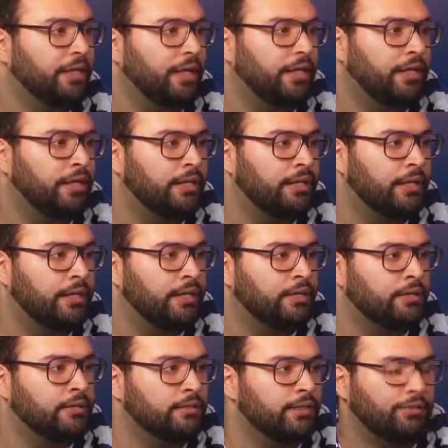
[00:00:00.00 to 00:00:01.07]

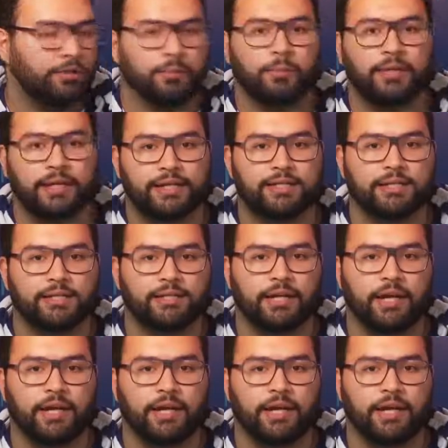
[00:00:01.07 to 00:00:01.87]
in different places.